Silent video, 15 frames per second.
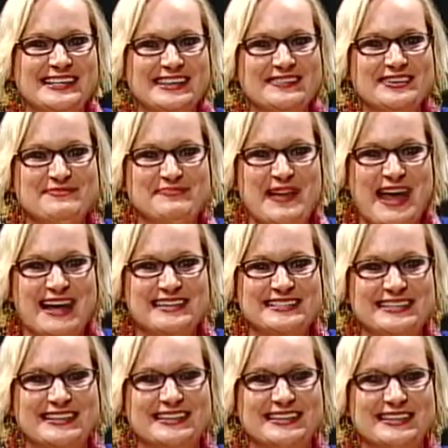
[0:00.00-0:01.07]
give it back to
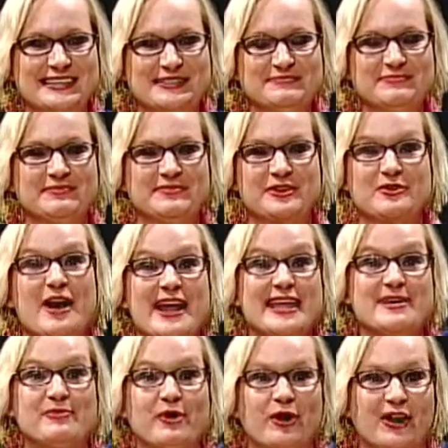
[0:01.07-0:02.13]
Craigie
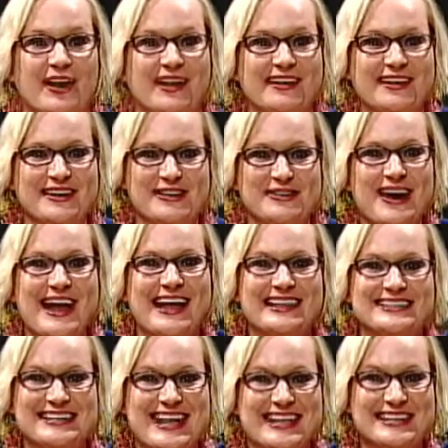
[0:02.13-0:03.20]
boy. Craig,
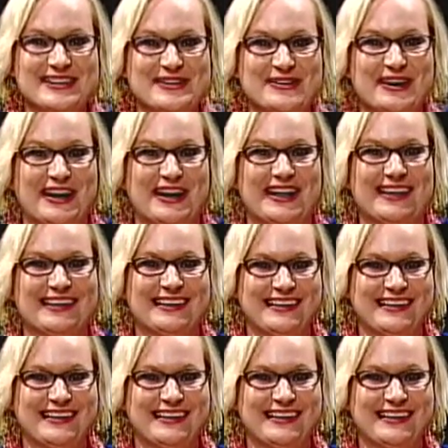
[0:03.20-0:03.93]
take it away.